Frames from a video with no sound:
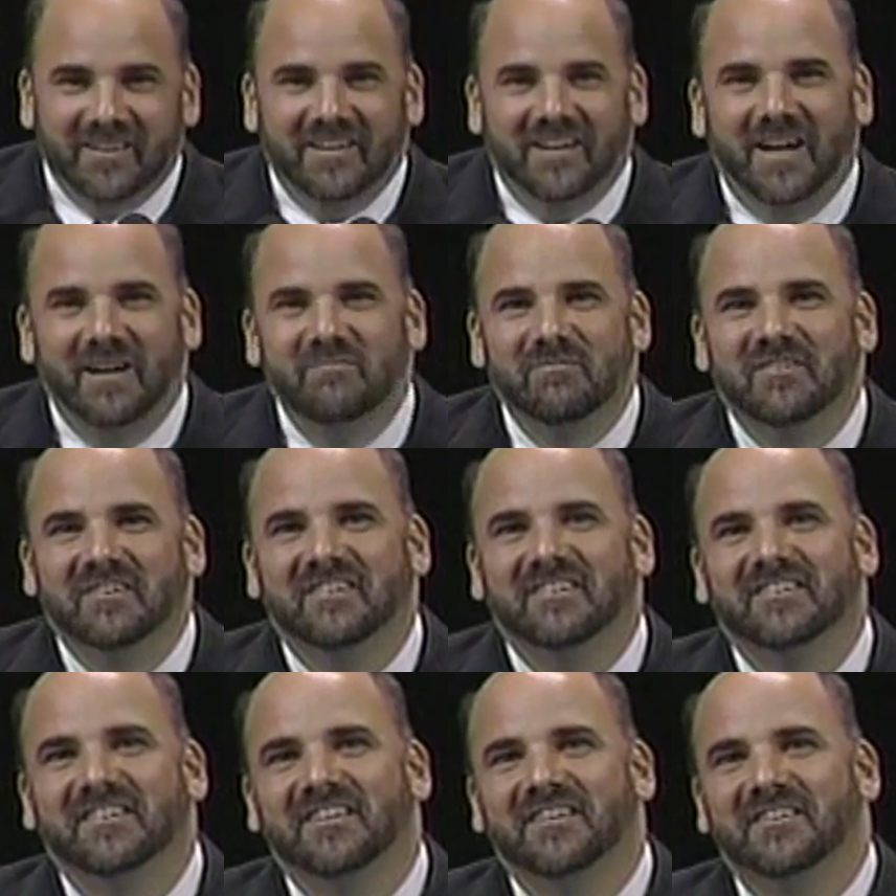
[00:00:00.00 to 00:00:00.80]
I'm the
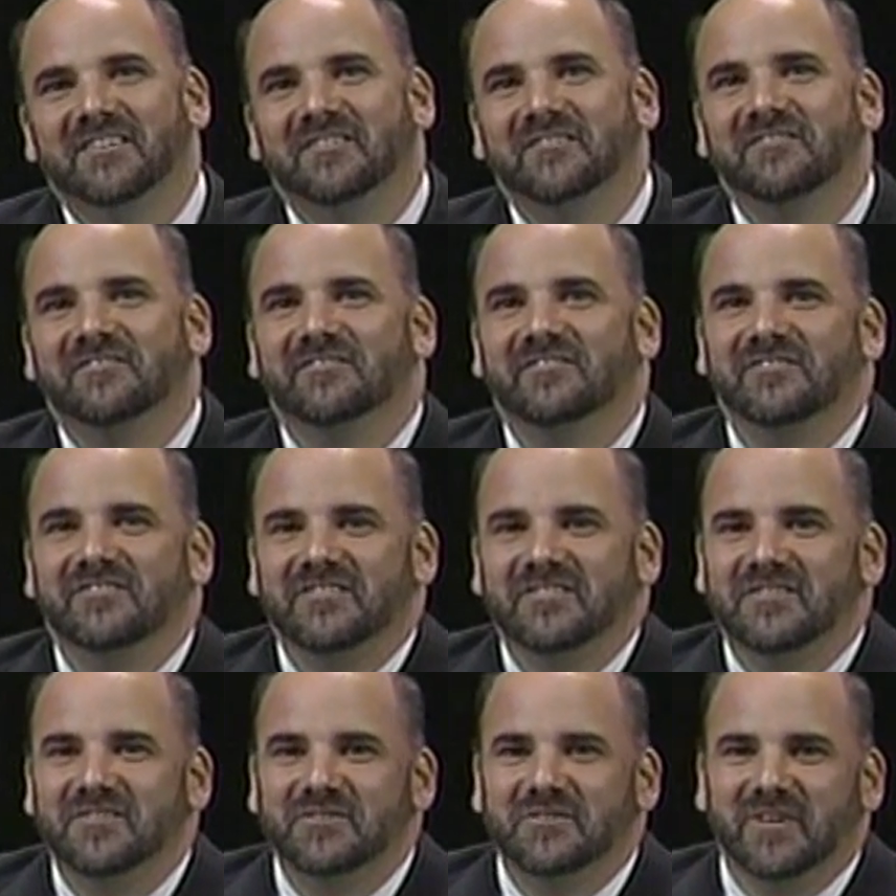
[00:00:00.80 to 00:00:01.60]
son of
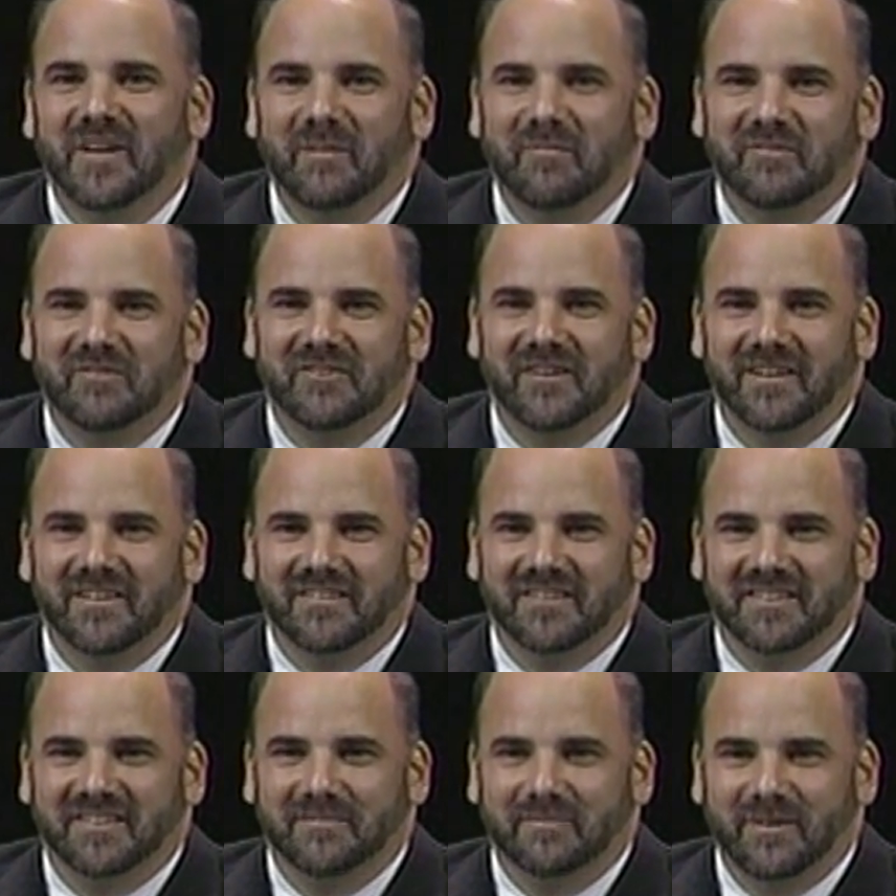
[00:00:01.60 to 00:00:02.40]
two
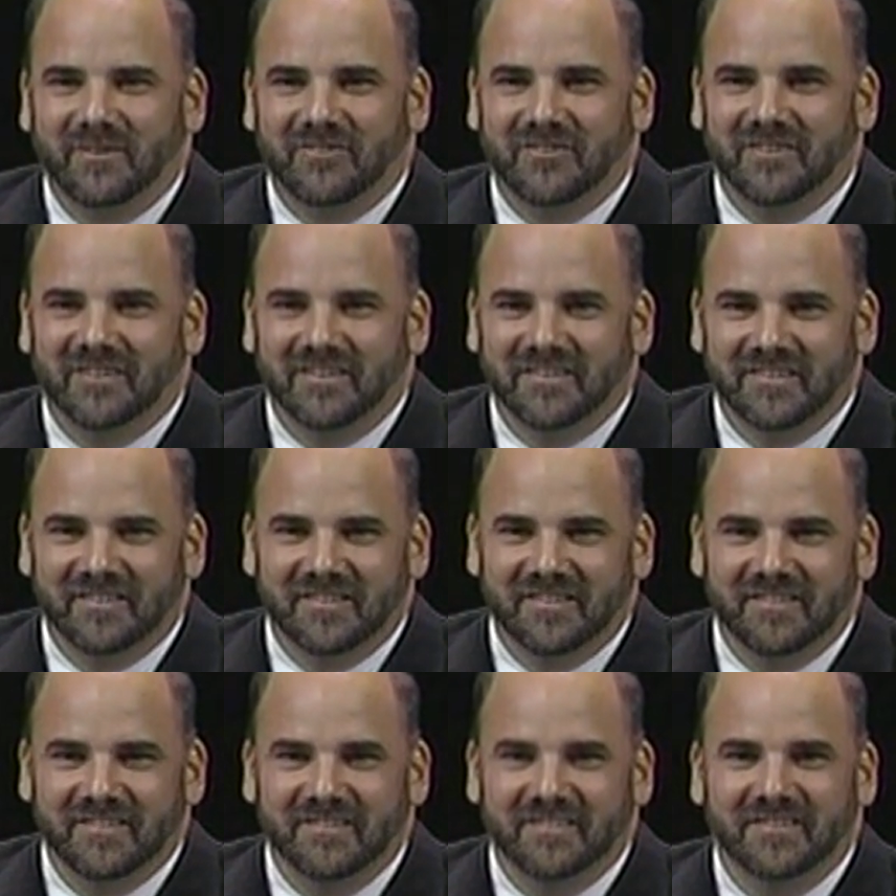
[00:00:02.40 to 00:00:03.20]
abstract
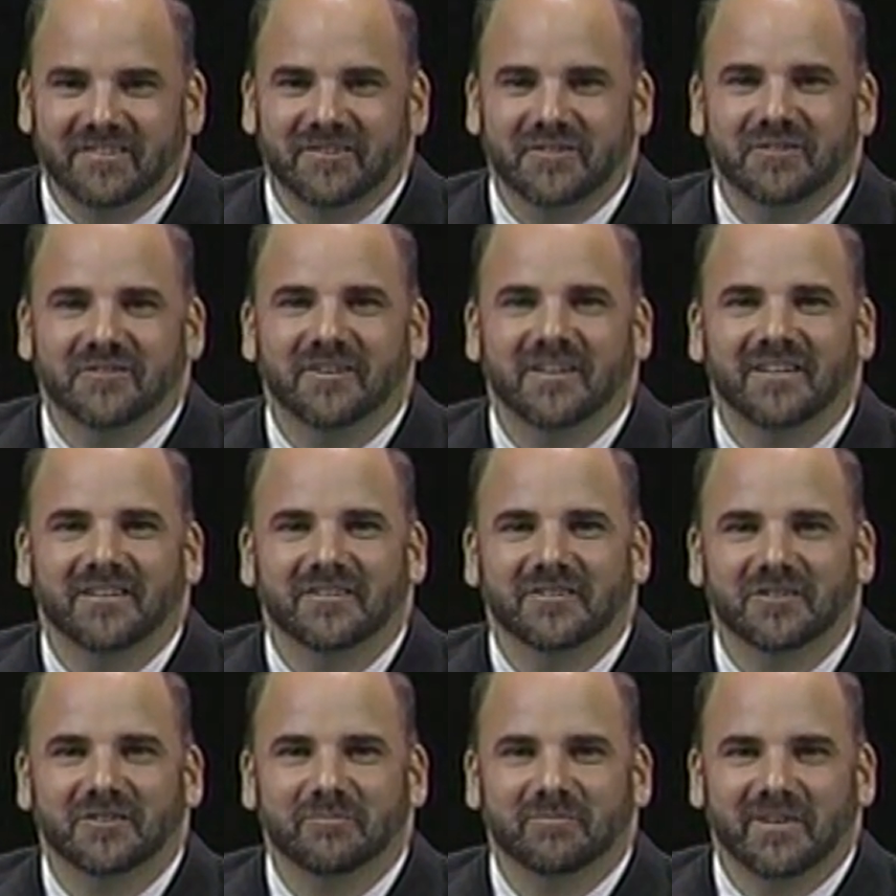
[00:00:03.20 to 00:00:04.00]
expressionists, so I
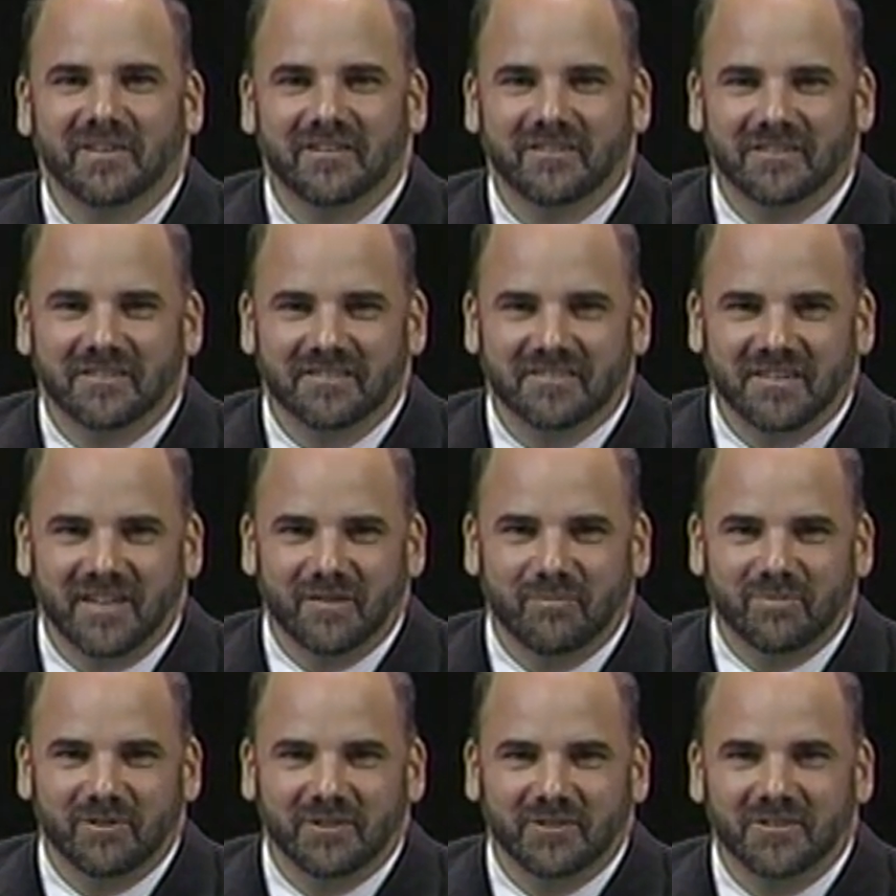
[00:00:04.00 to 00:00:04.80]
learned by their
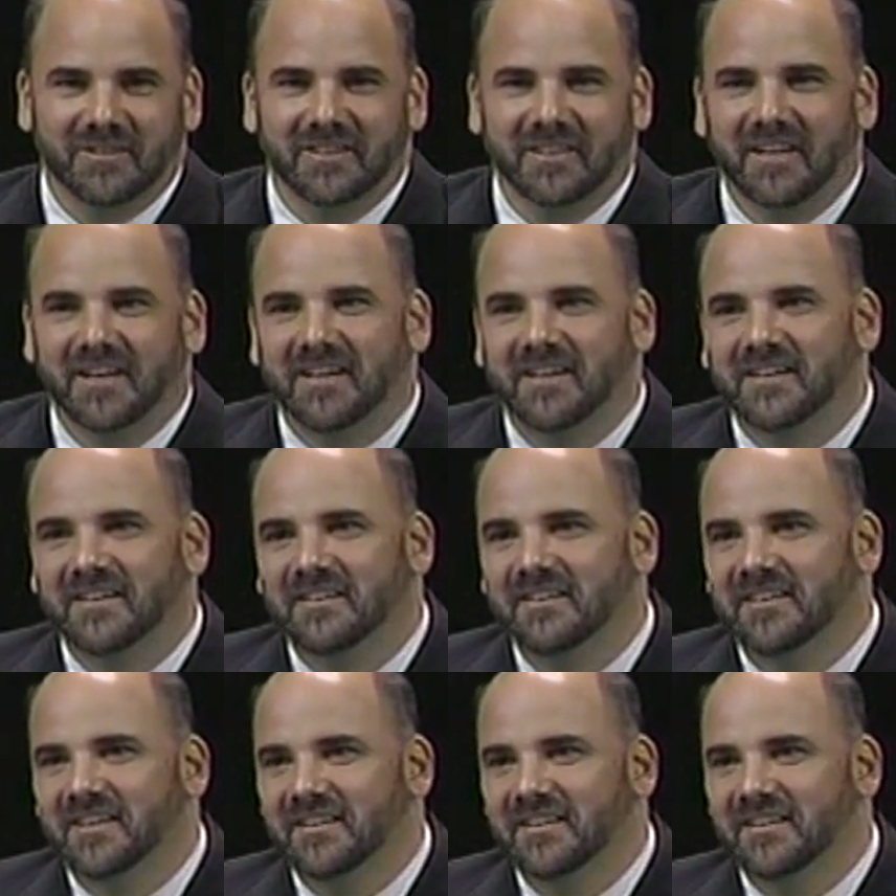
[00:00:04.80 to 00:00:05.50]
example early on